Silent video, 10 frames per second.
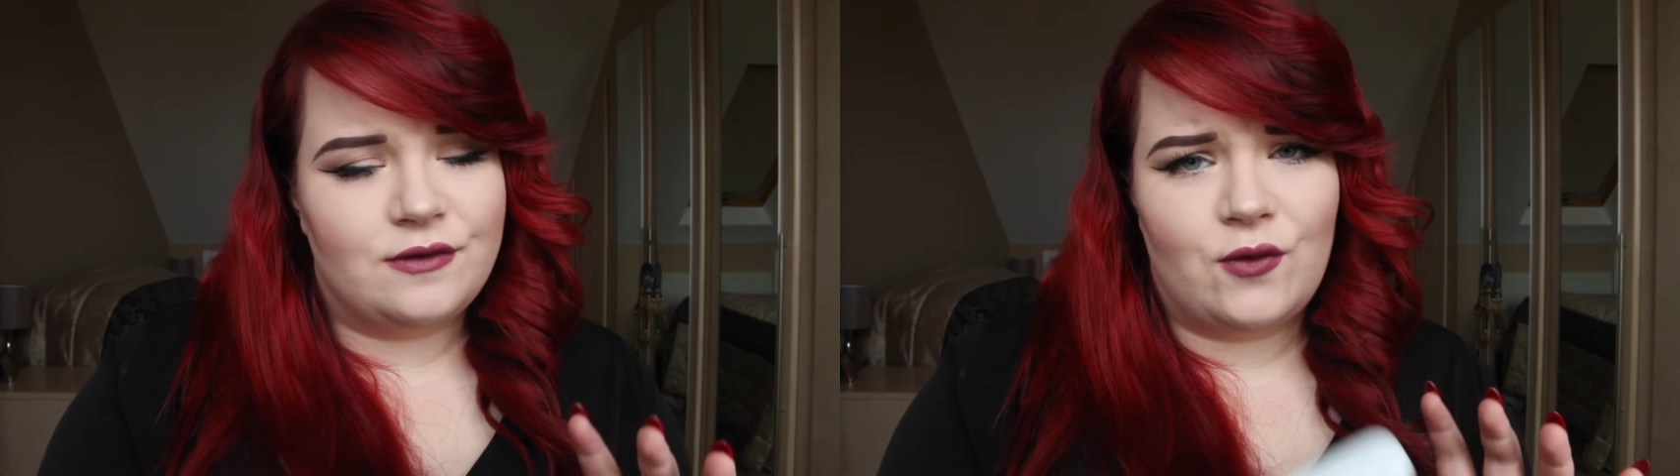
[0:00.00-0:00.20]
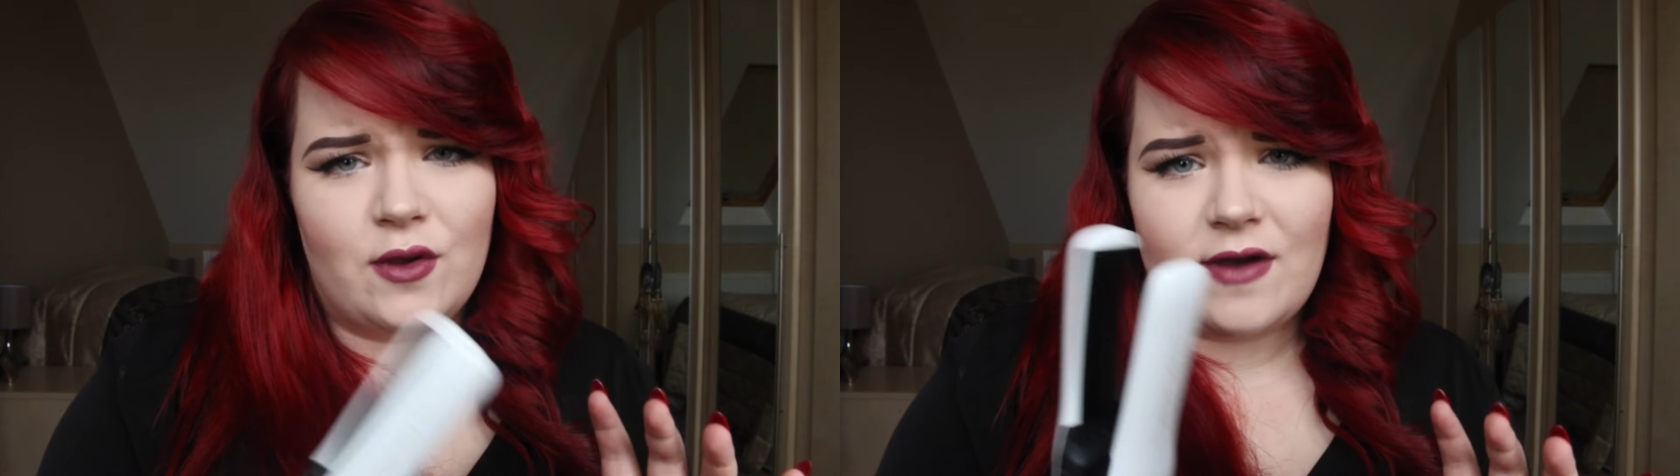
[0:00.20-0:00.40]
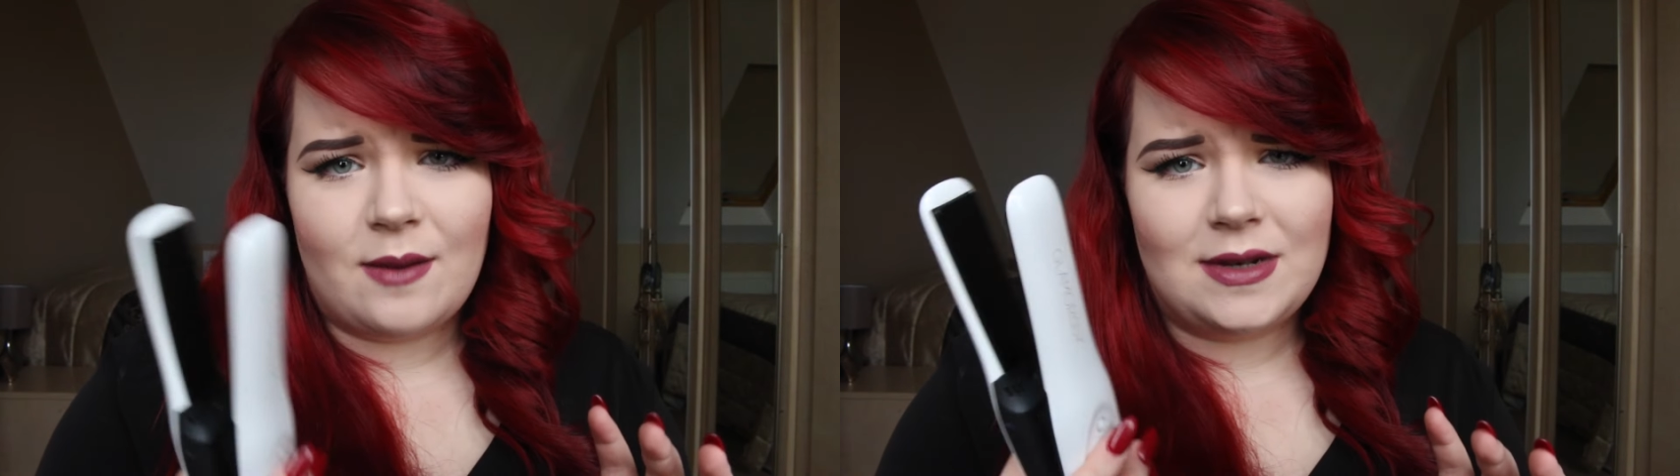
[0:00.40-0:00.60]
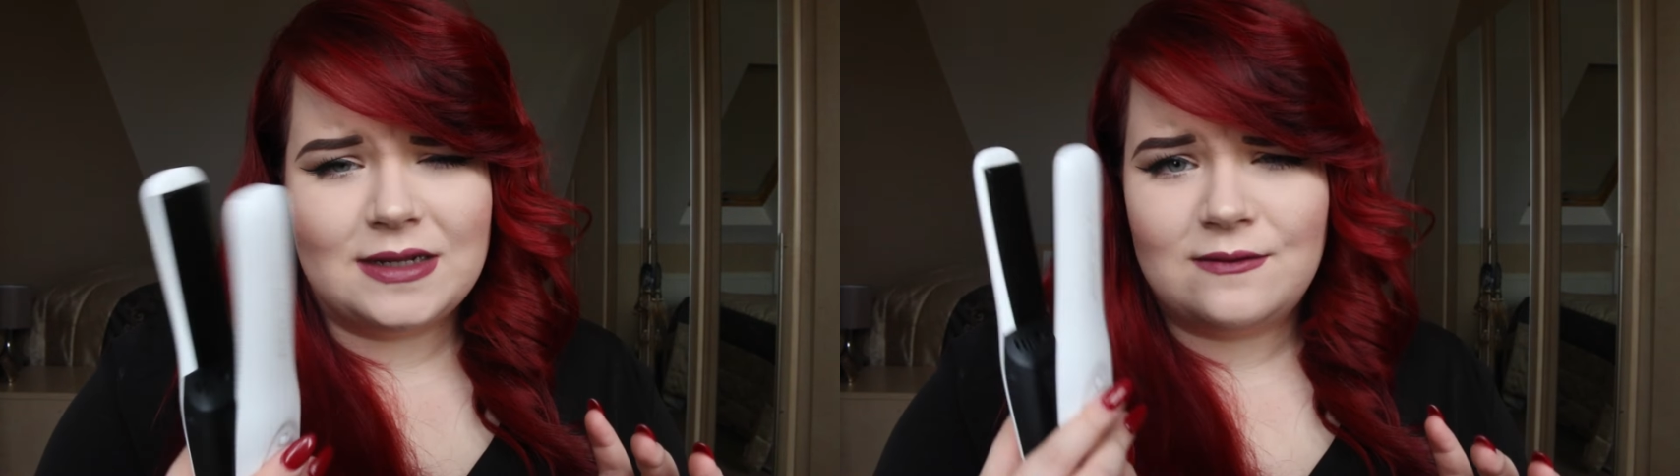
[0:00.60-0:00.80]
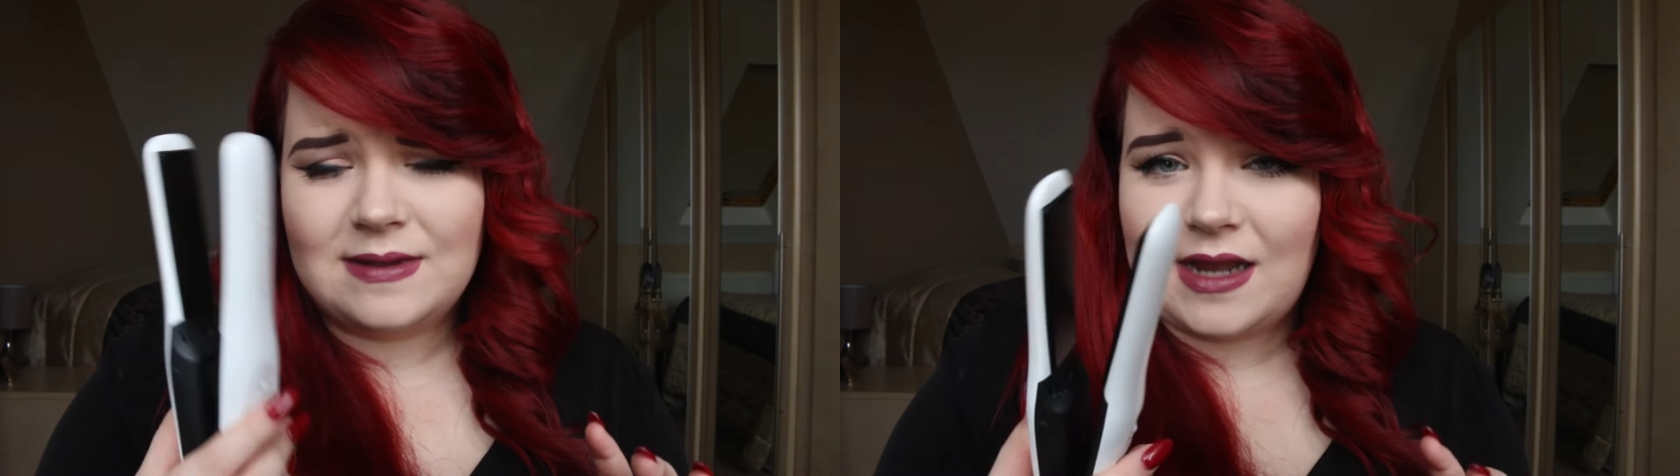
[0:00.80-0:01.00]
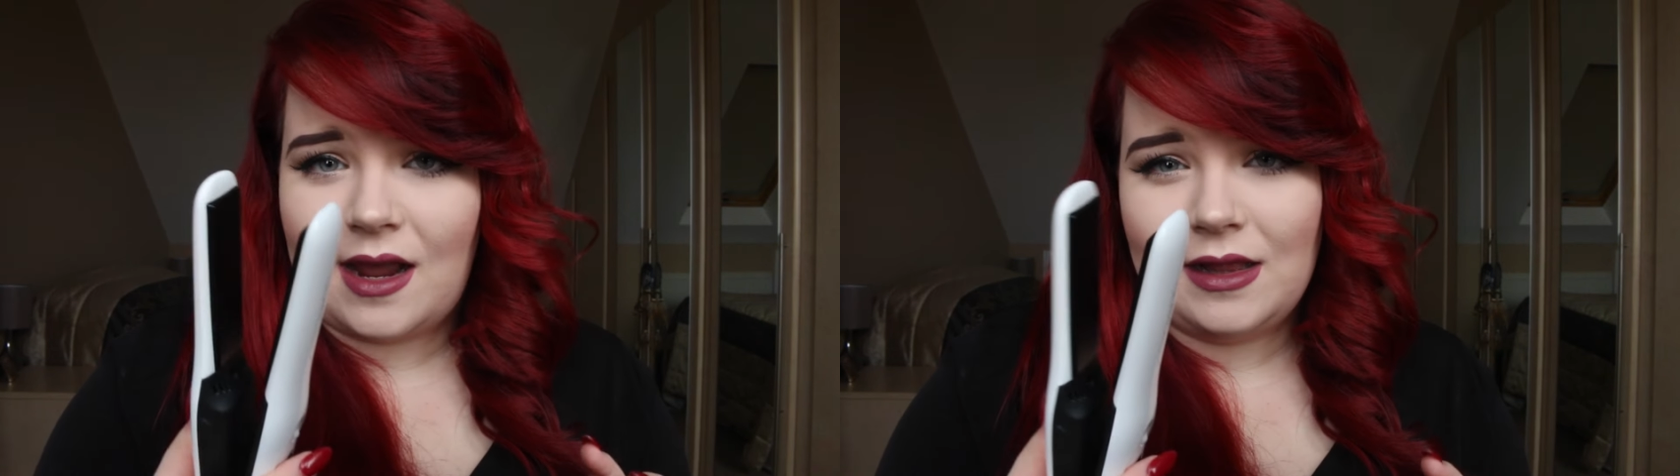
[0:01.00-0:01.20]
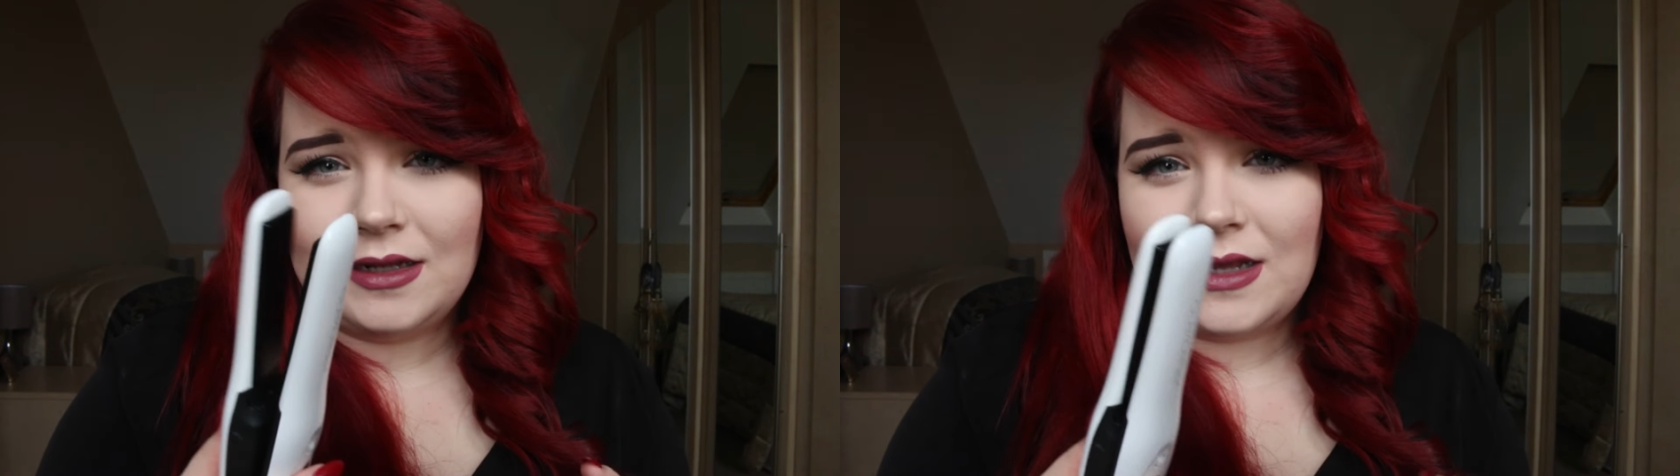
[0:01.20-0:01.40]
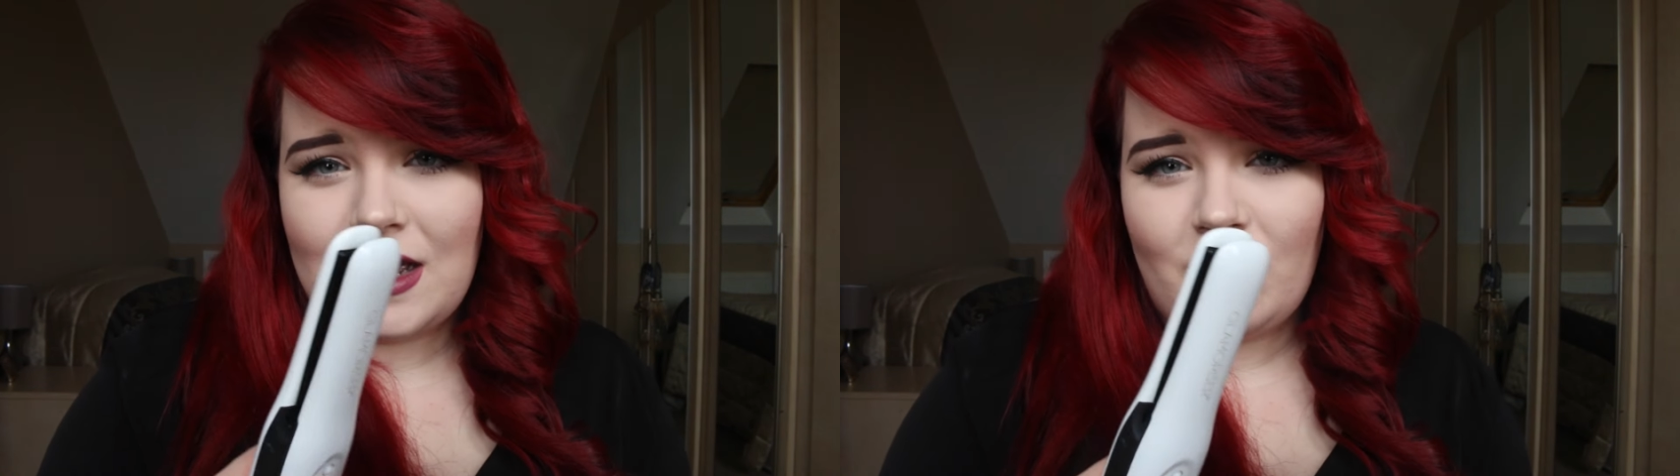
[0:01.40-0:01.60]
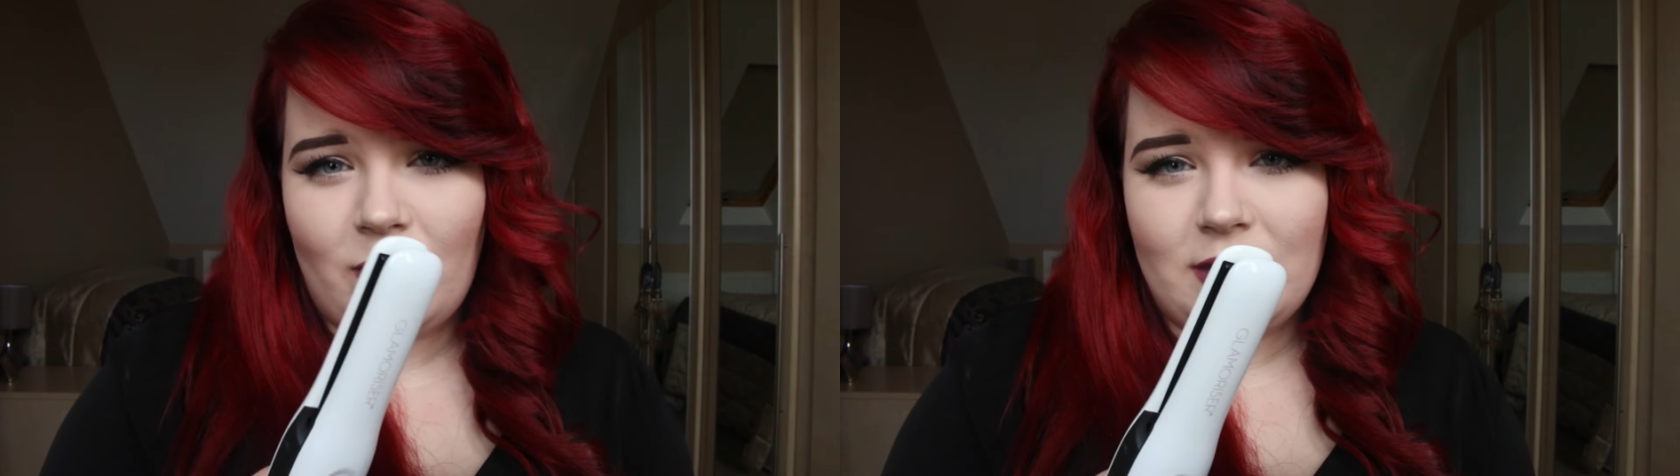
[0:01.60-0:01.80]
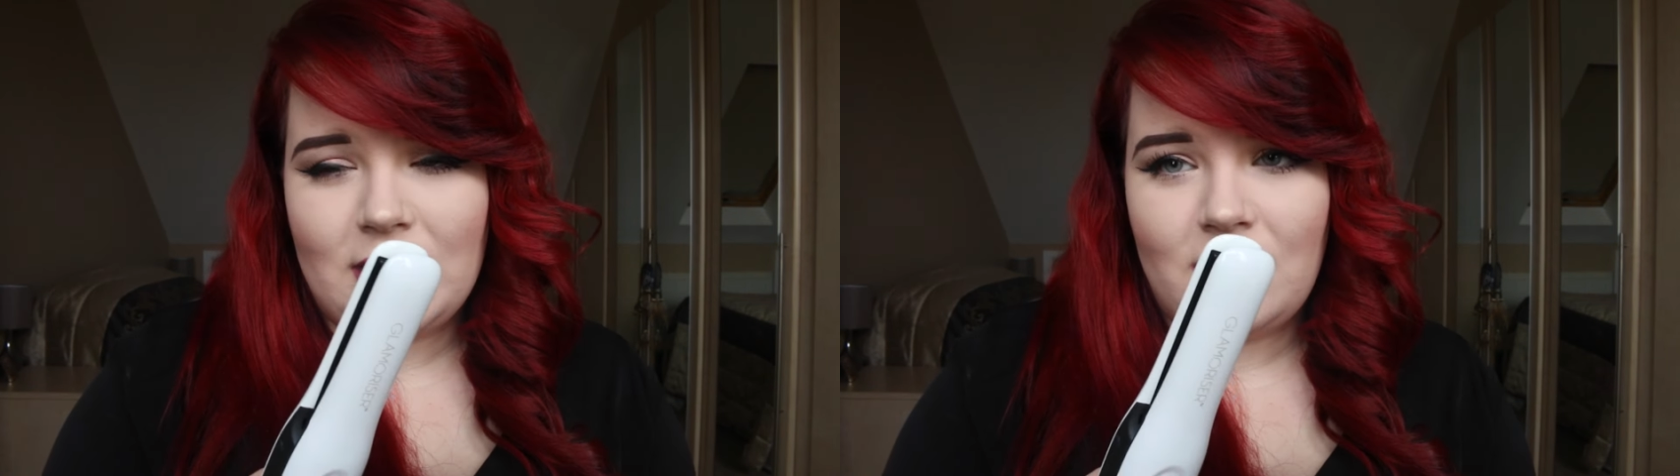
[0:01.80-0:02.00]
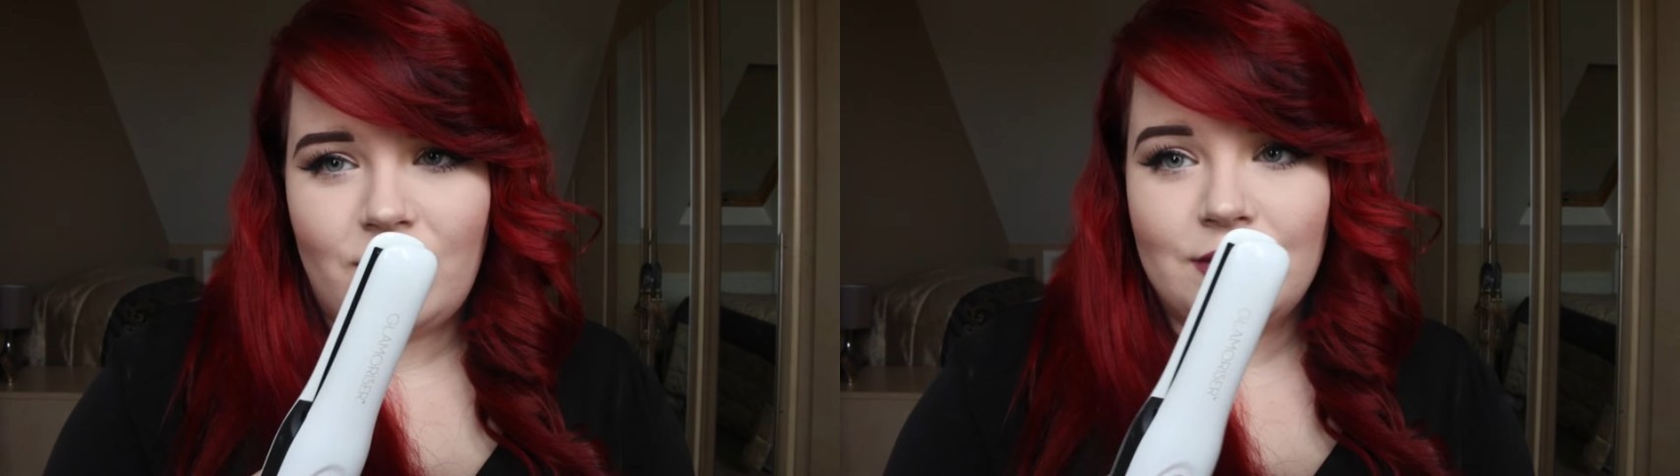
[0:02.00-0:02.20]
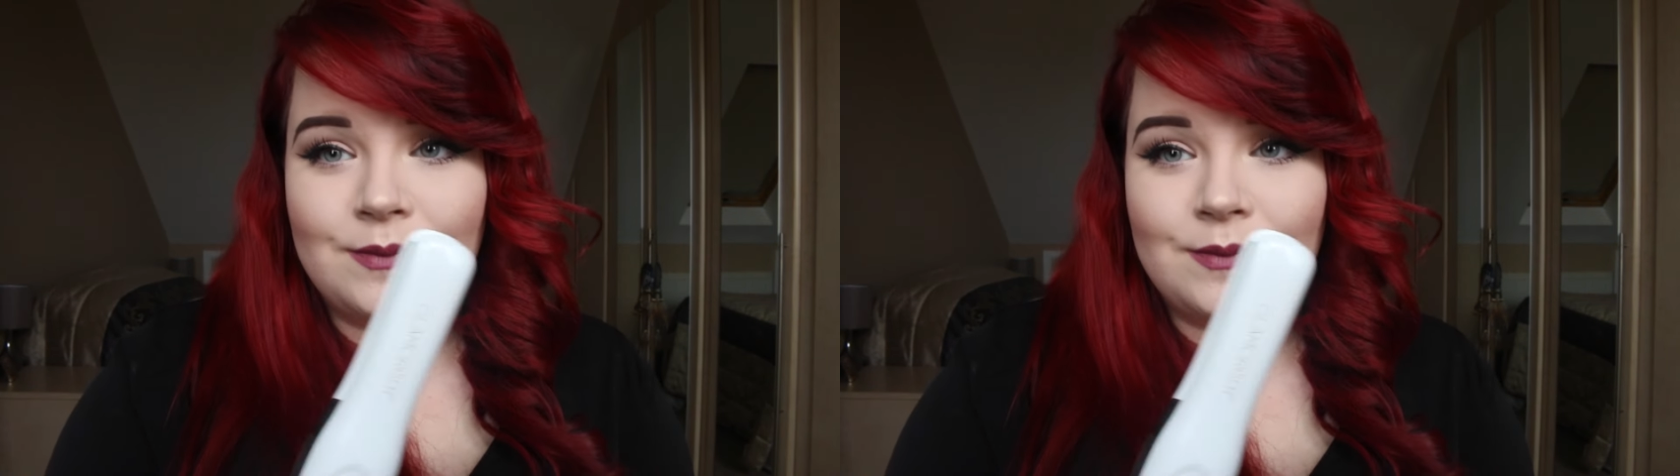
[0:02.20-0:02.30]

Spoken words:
to 45 minutes for styling time, I believe.